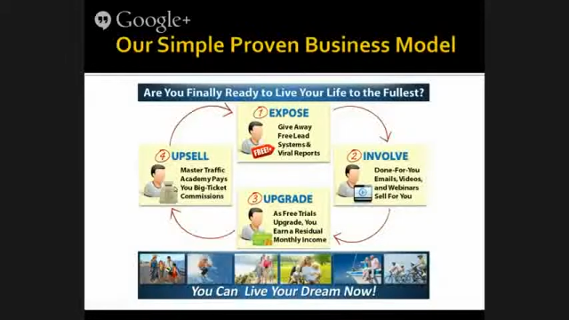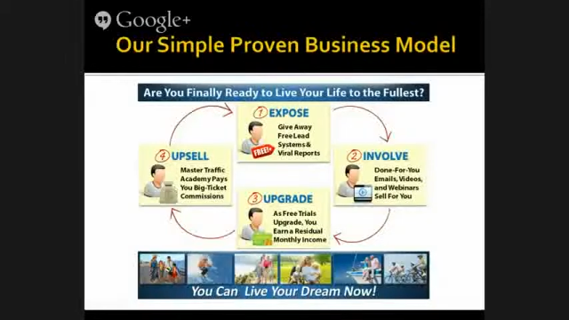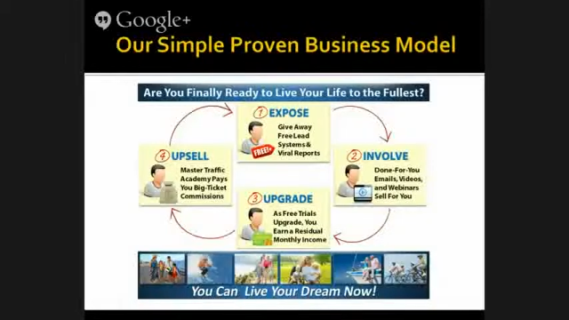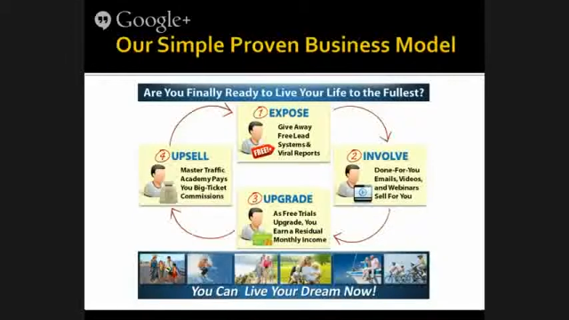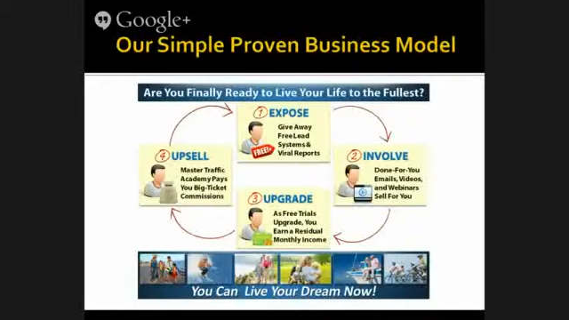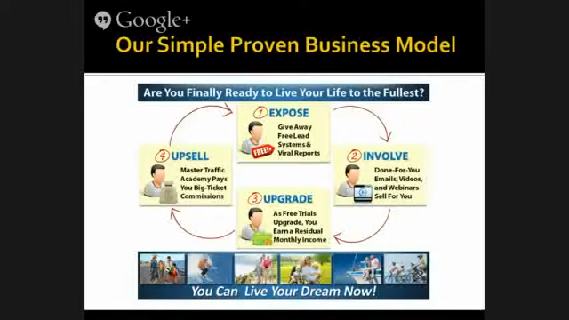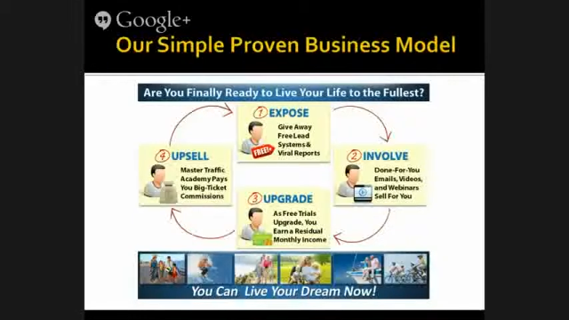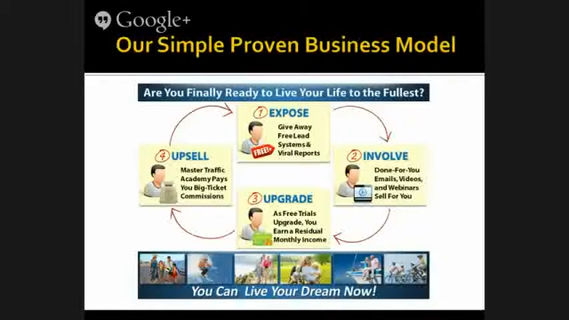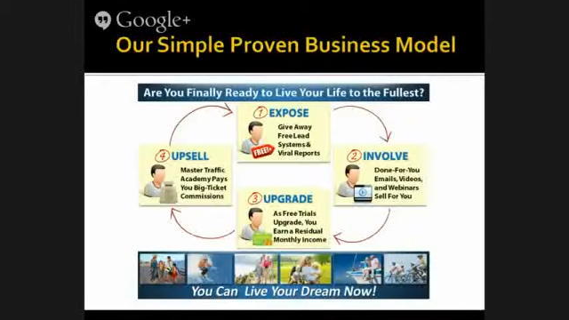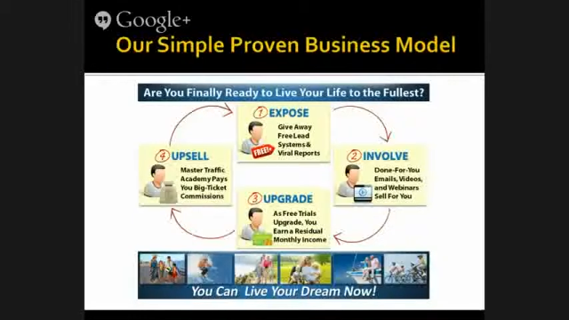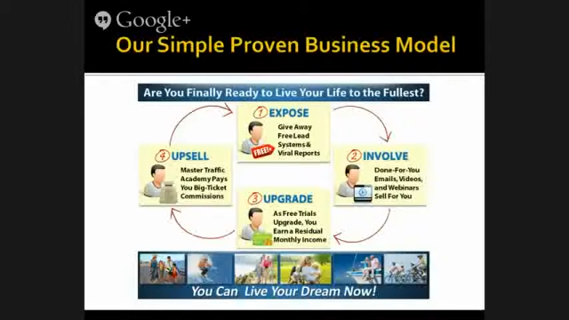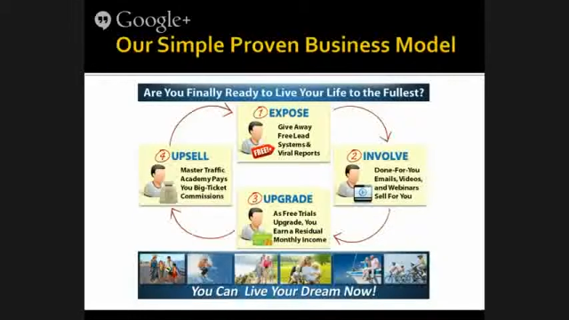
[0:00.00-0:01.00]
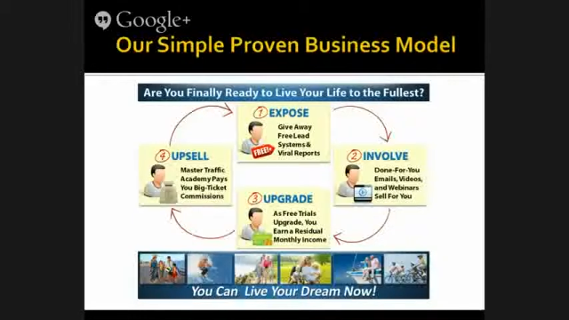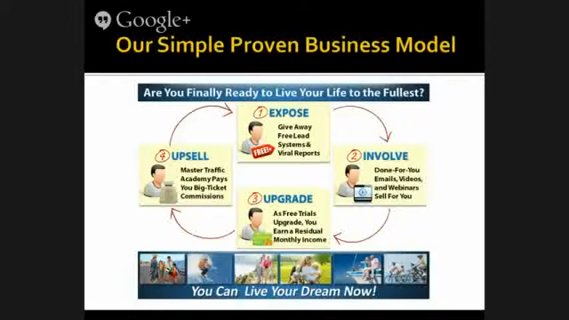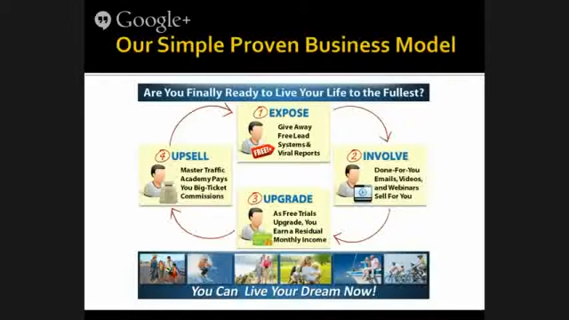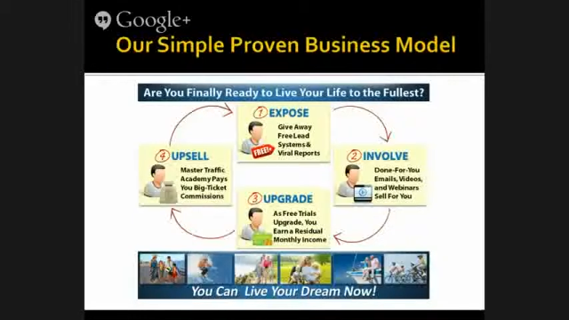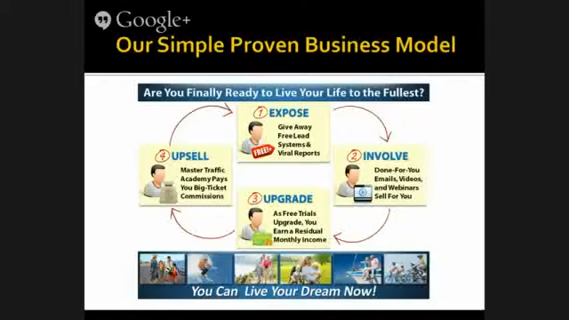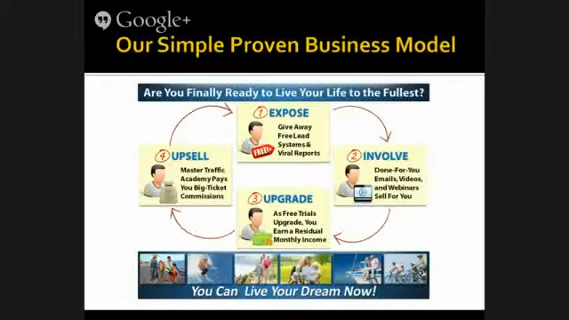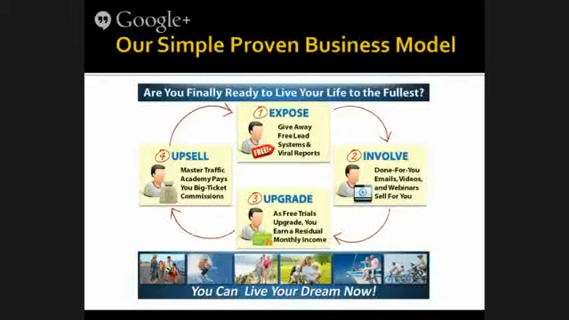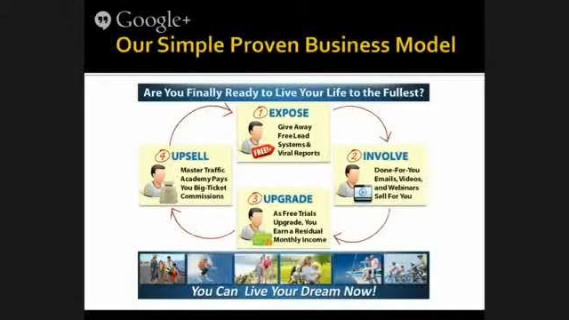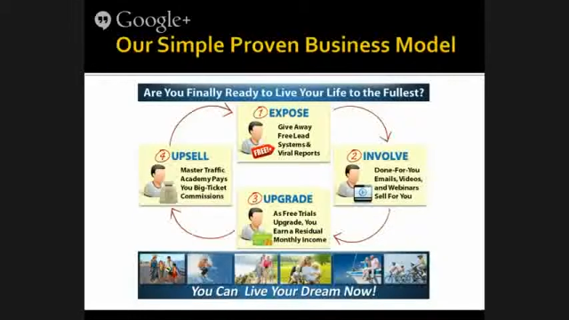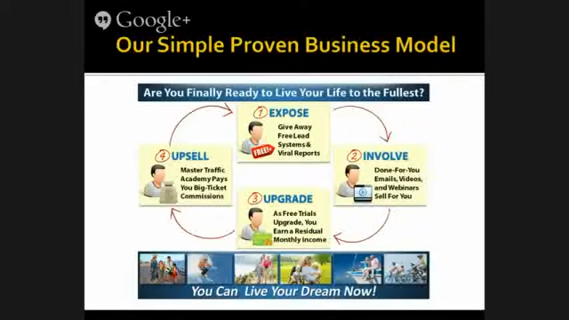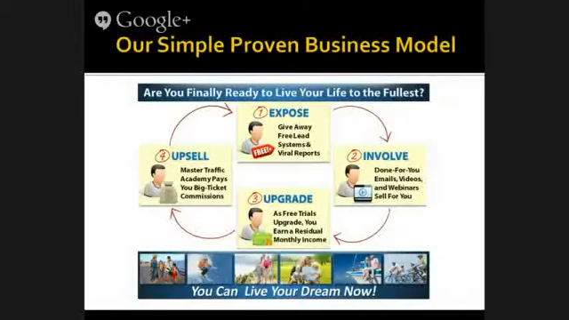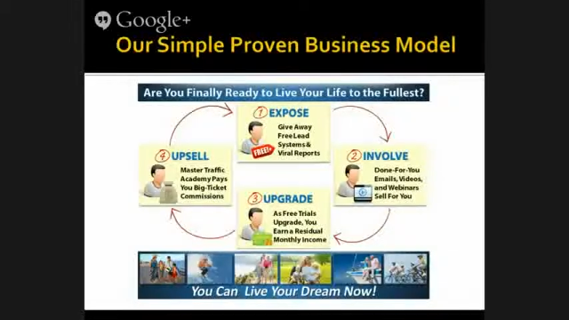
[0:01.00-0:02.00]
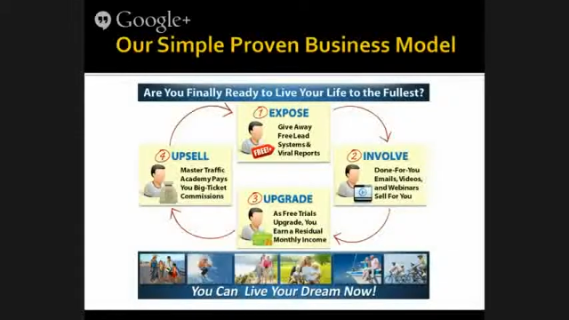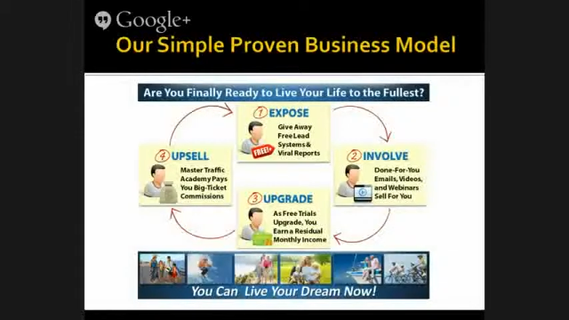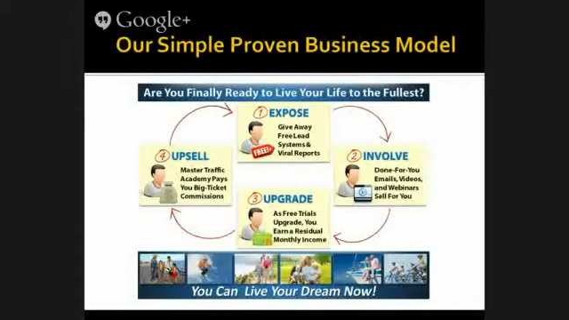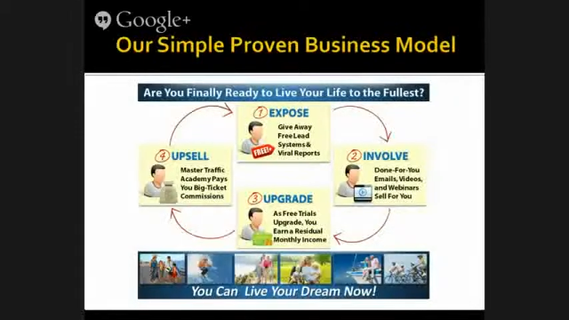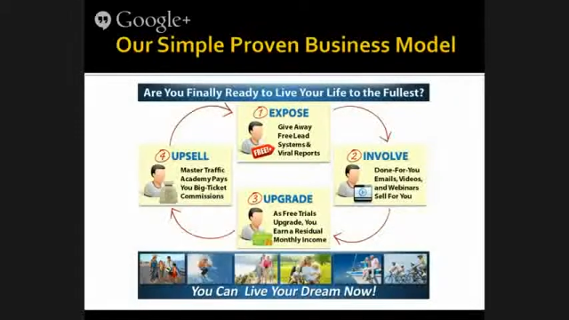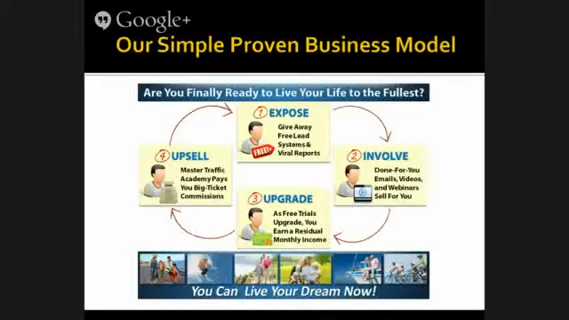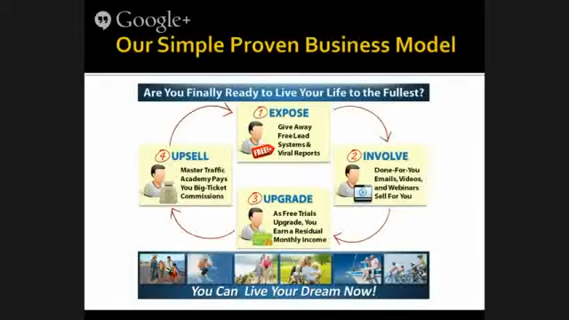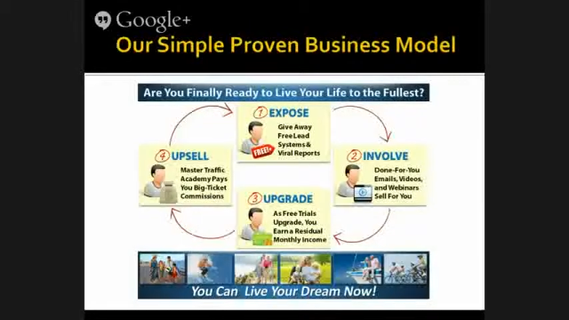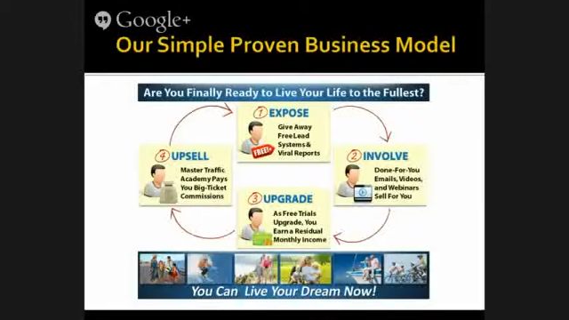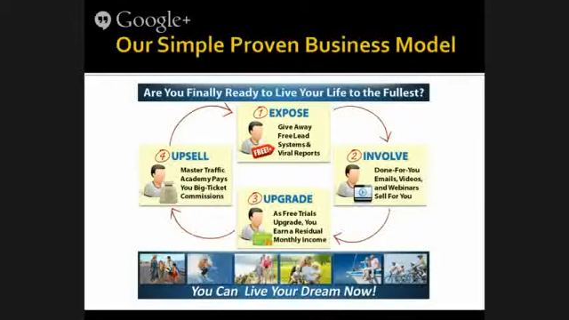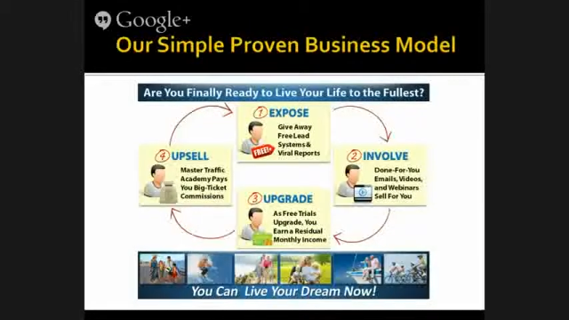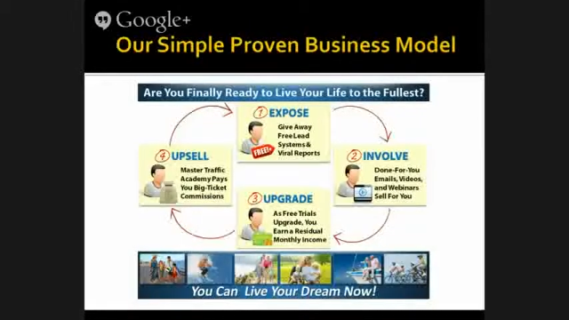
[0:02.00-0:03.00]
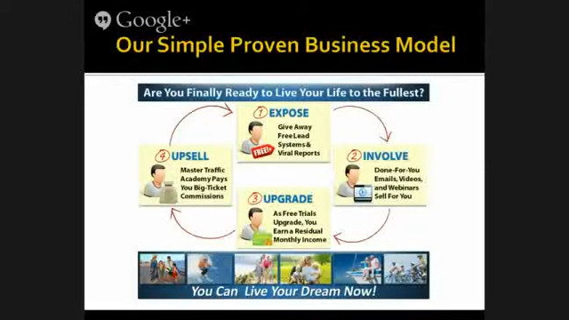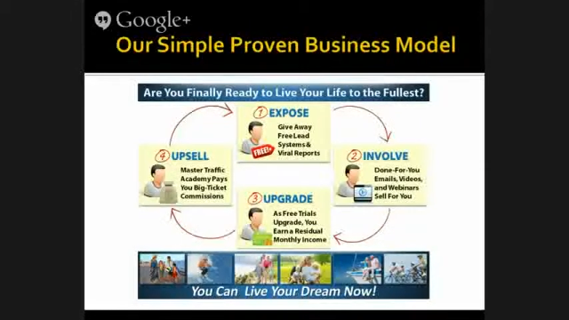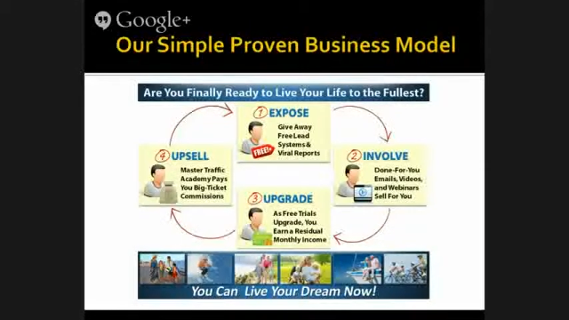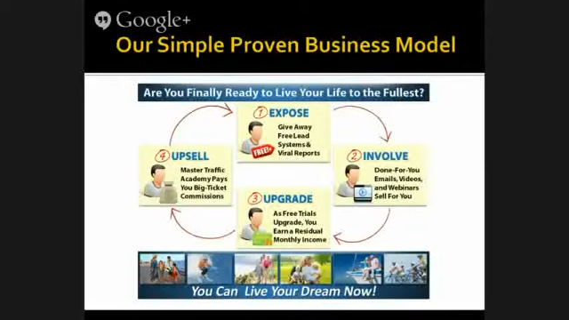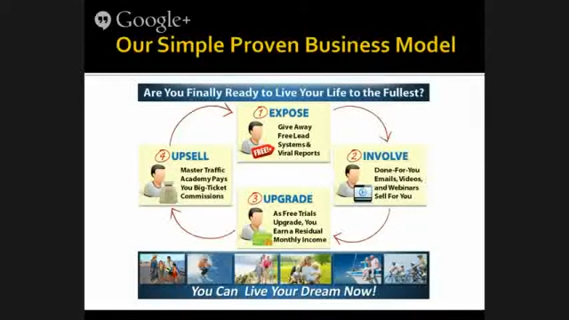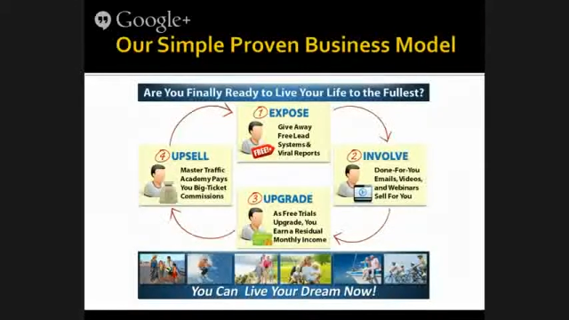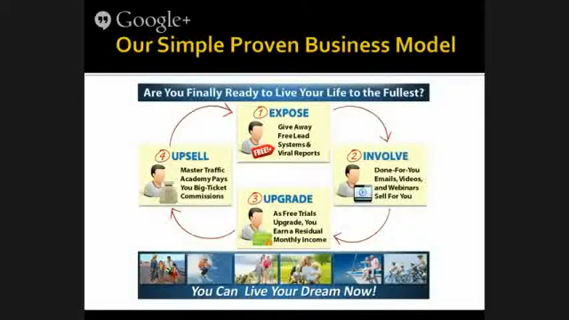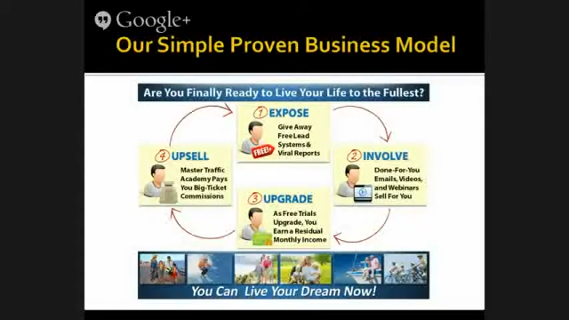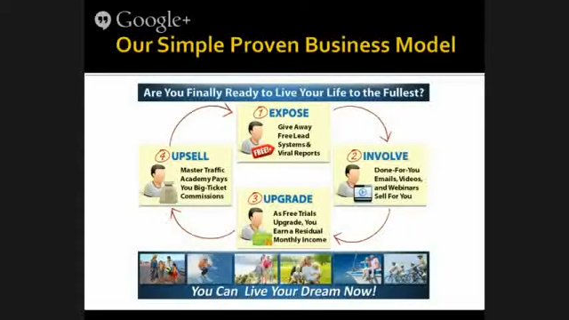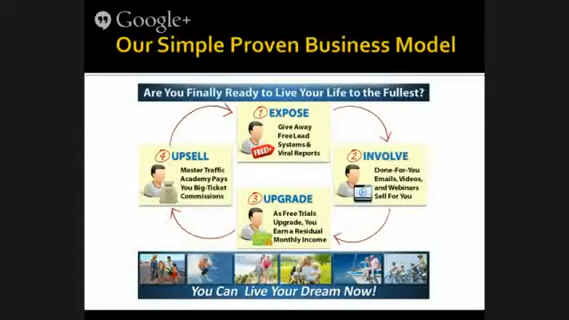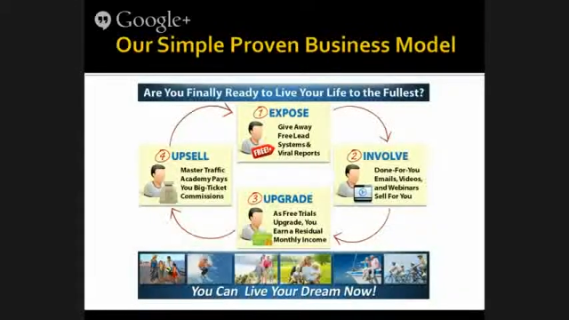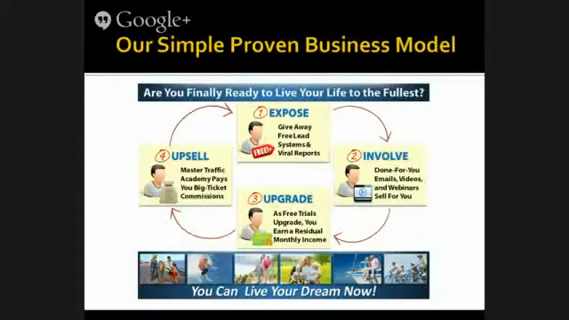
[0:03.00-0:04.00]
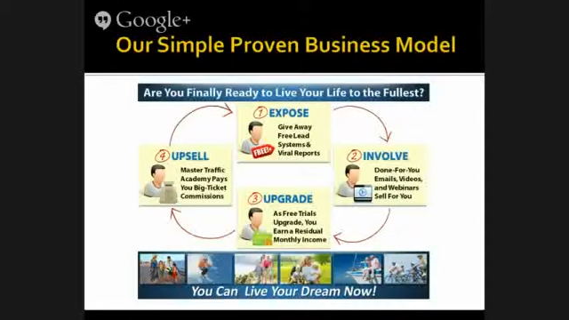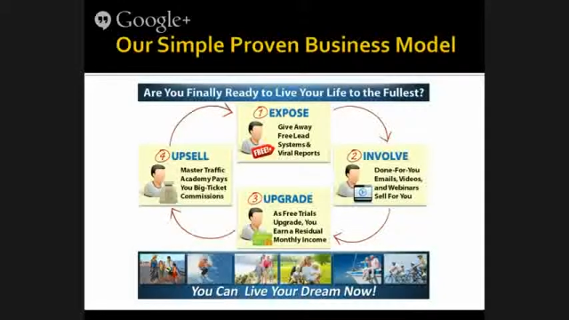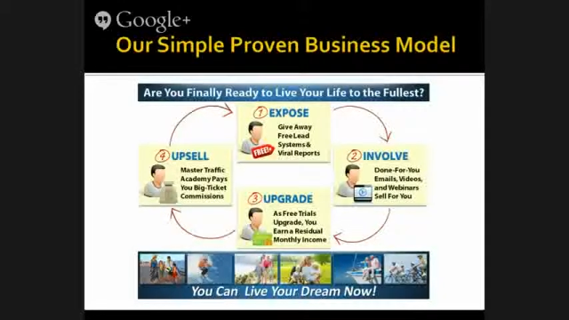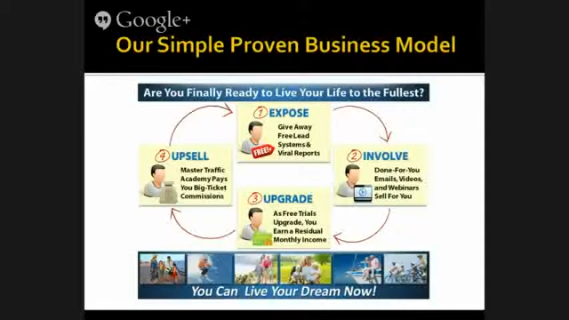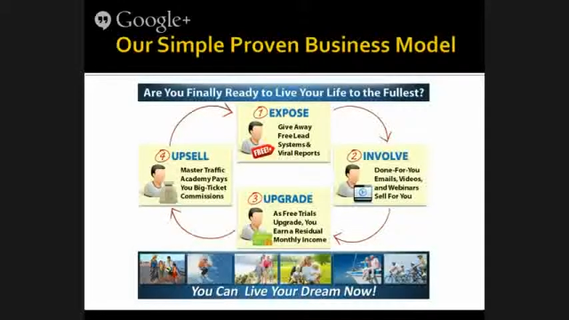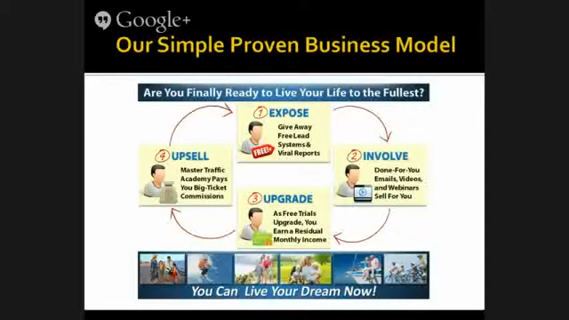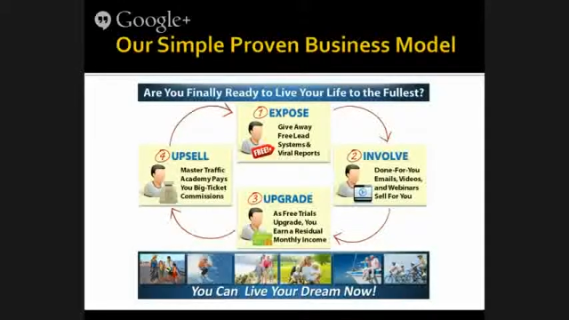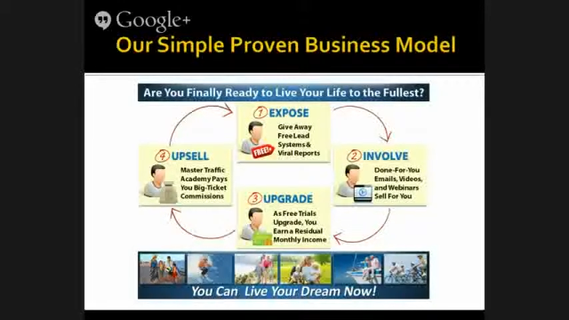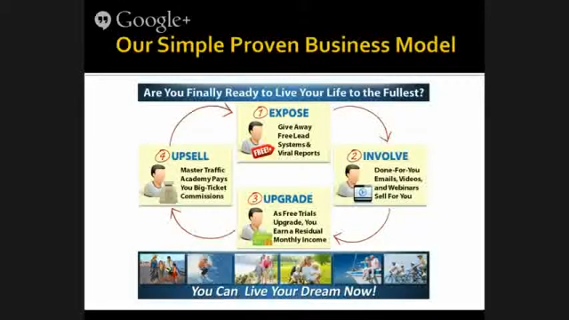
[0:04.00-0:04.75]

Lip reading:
No face is visible, so there are no lips to read.